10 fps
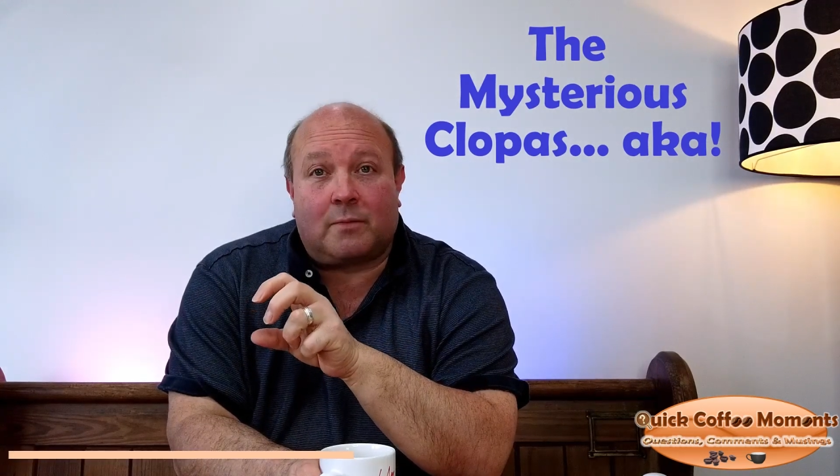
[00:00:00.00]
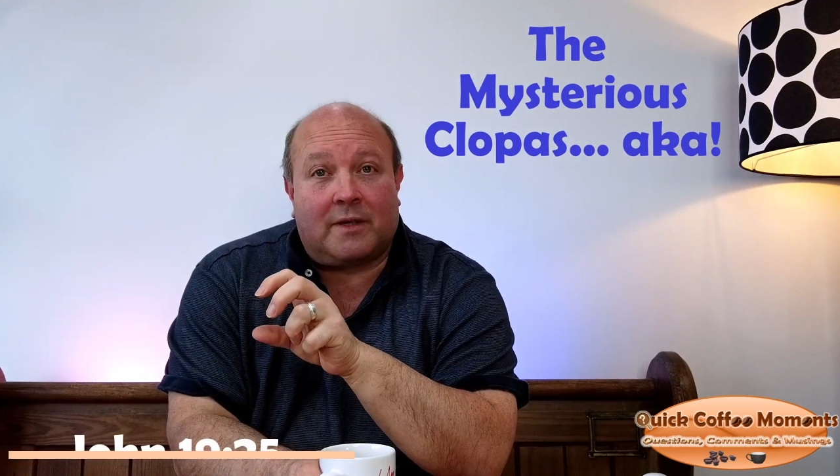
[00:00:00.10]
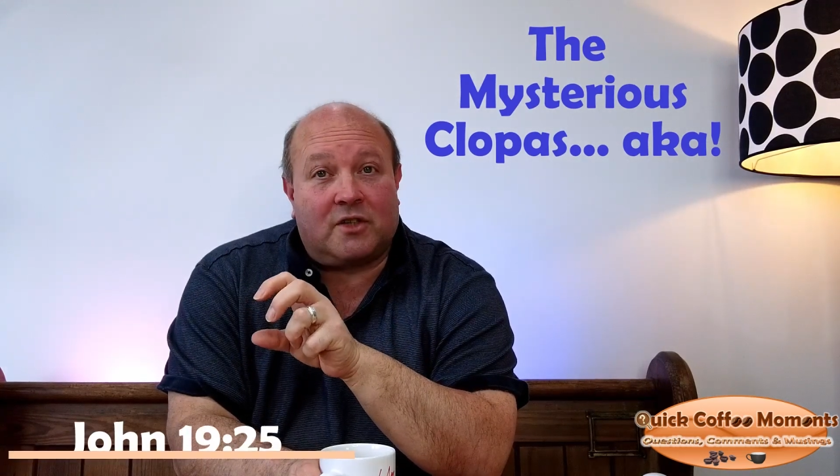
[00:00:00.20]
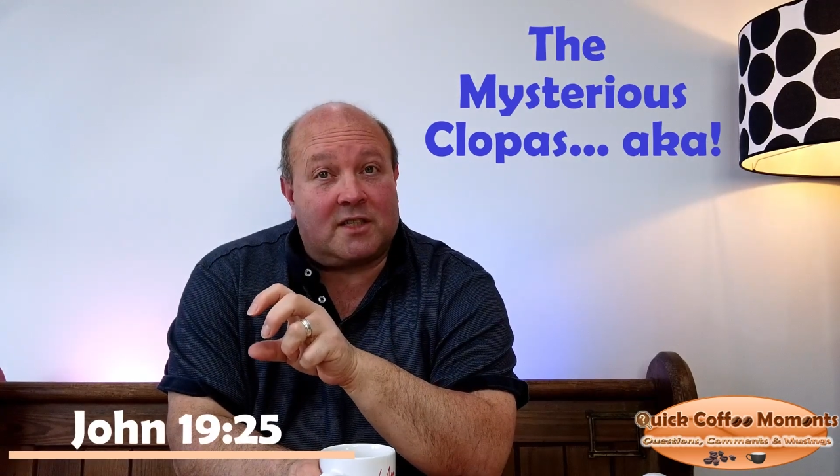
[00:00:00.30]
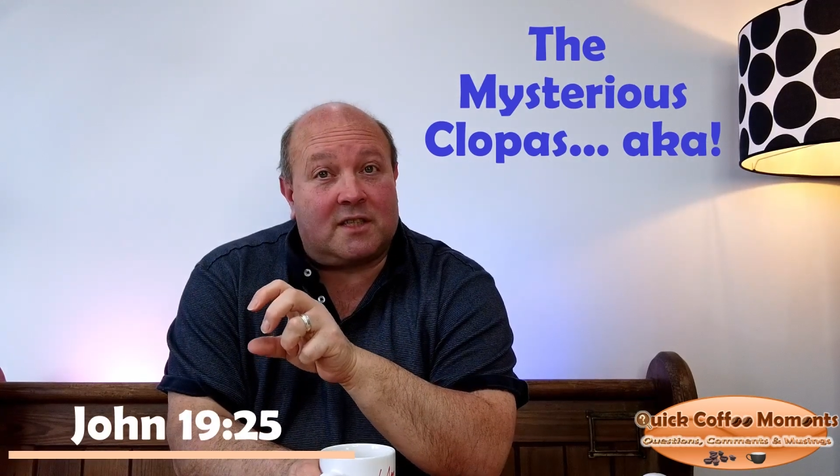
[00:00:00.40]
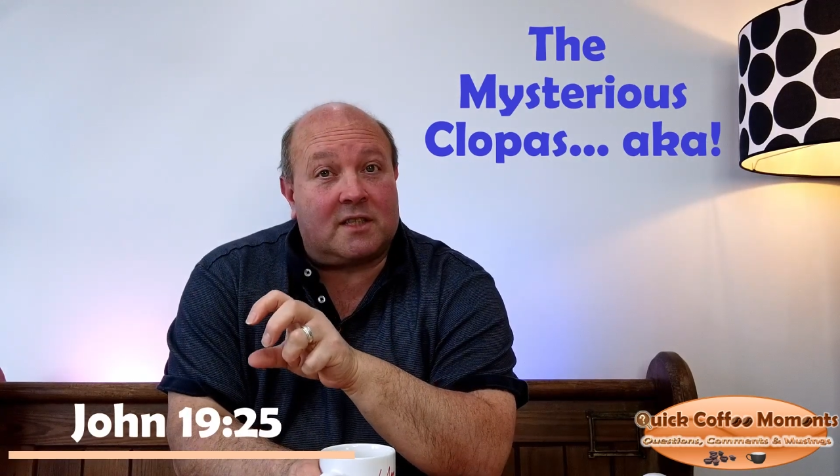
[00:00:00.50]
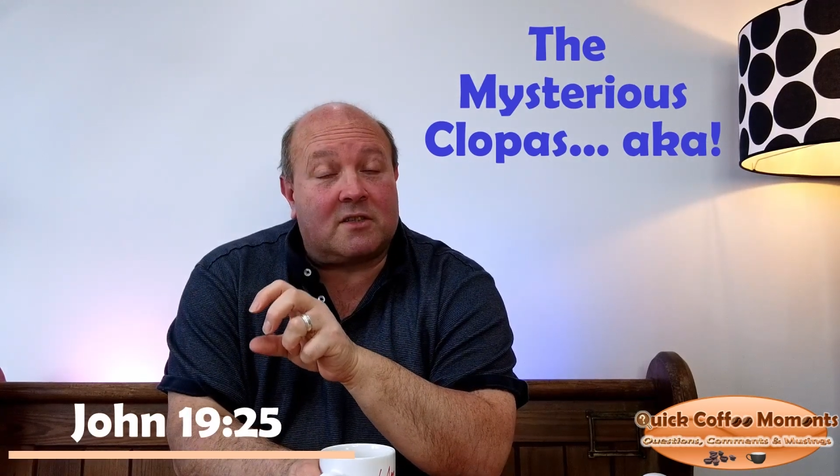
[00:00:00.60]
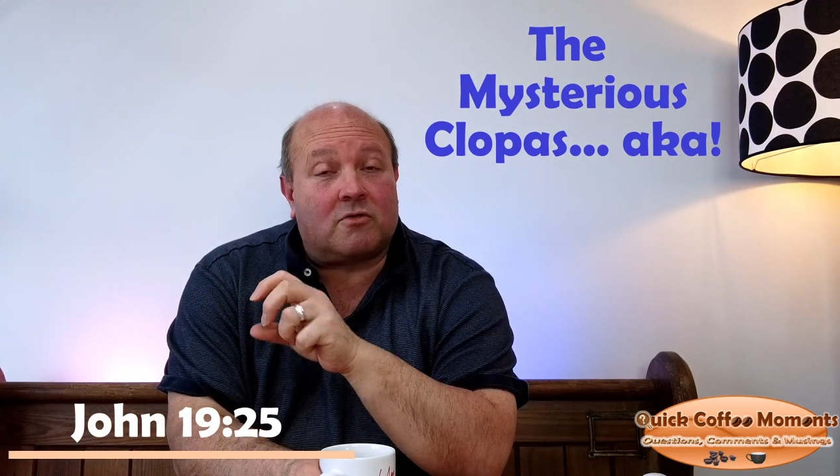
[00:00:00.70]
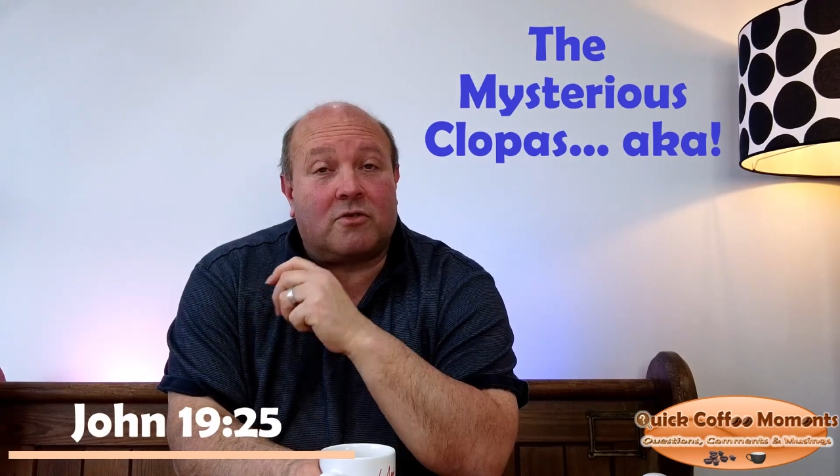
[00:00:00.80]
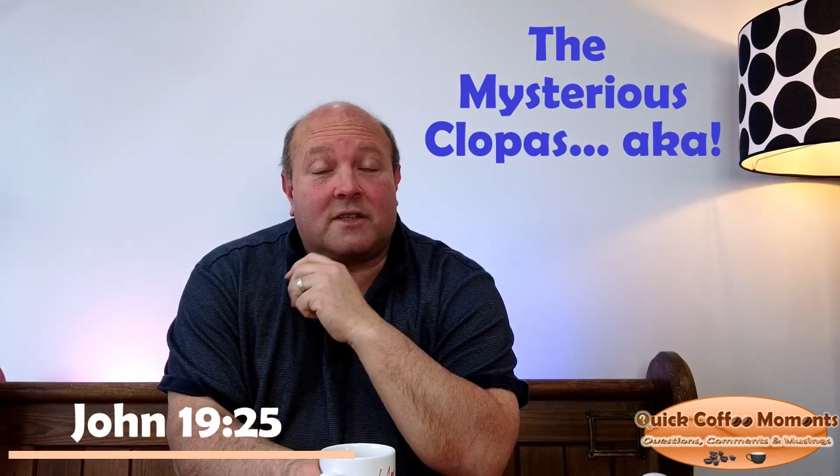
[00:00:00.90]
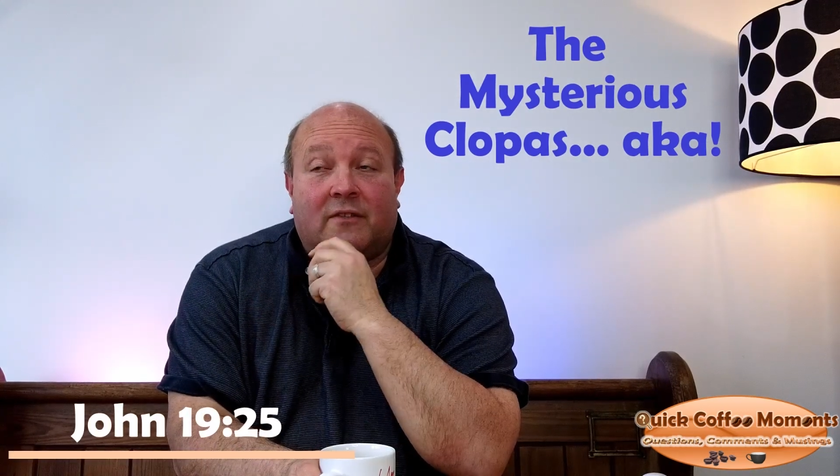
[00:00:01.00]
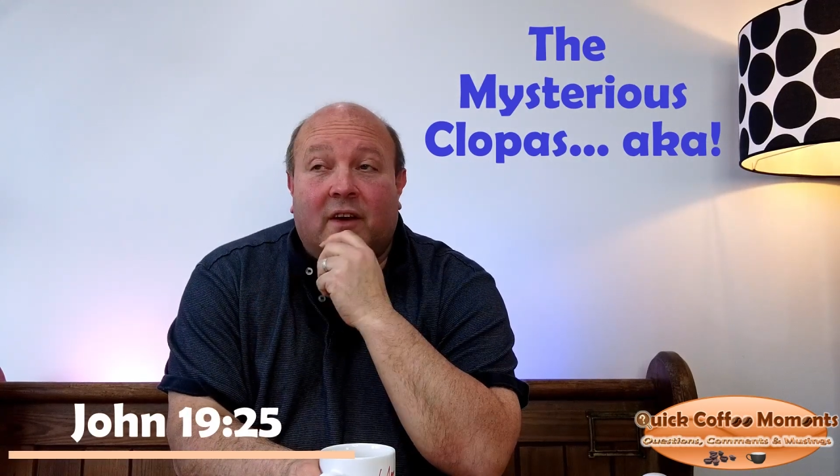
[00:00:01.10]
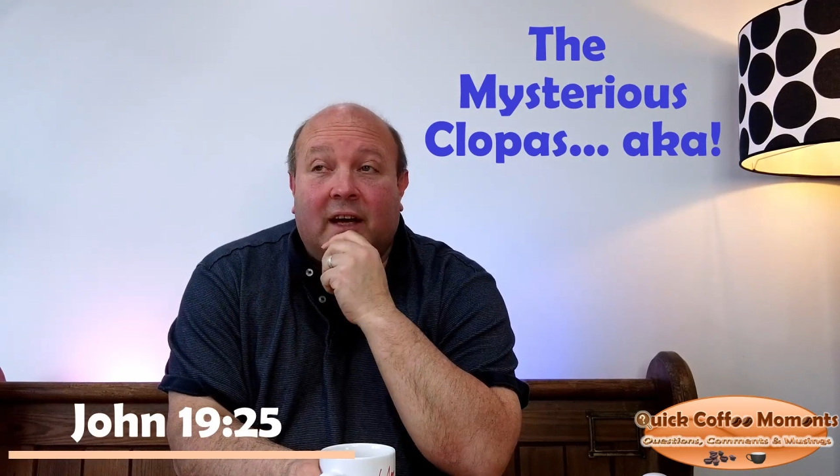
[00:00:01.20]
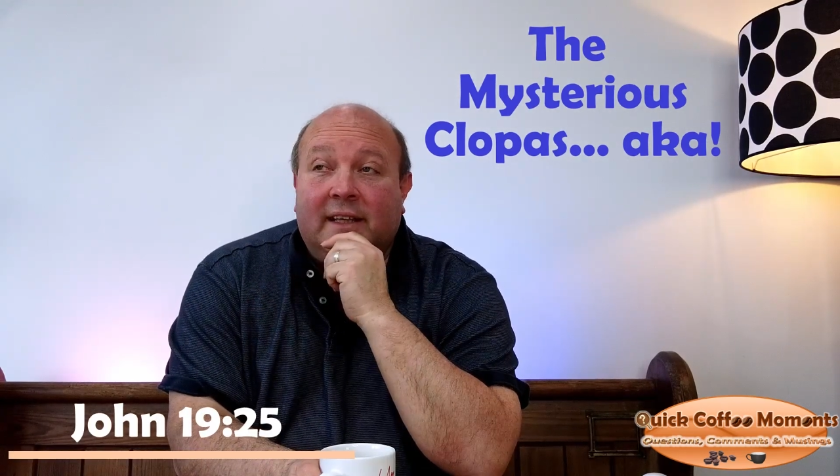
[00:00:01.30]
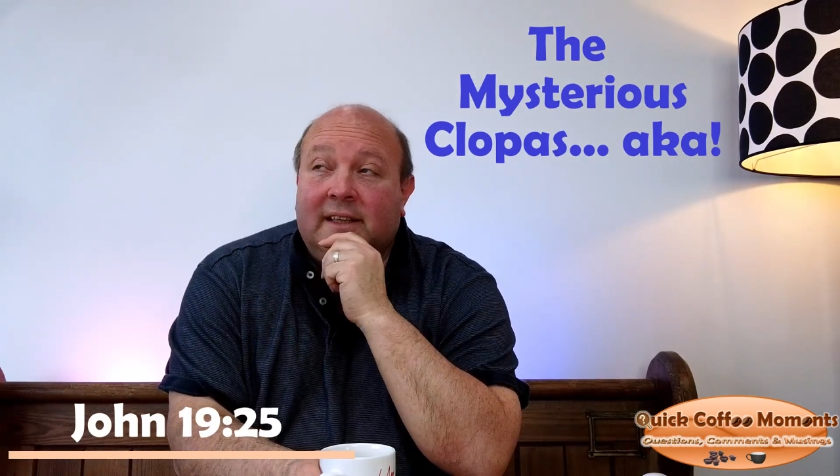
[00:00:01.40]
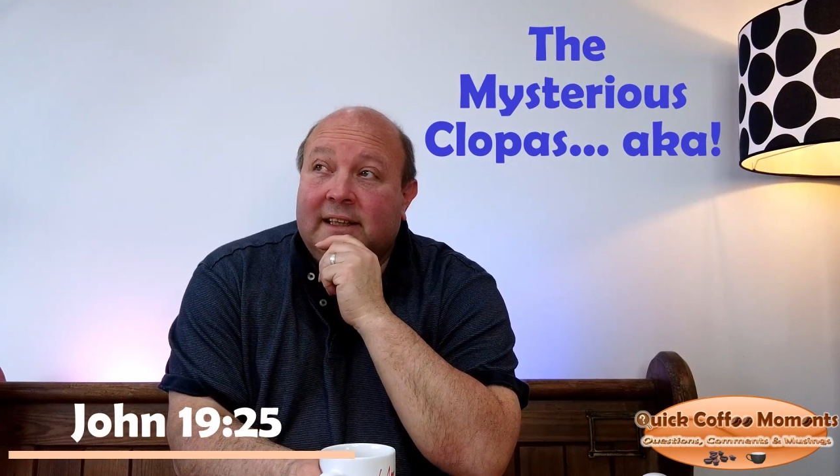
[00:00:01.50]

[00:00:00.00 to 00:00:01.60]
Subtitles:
when Jesus is crucified.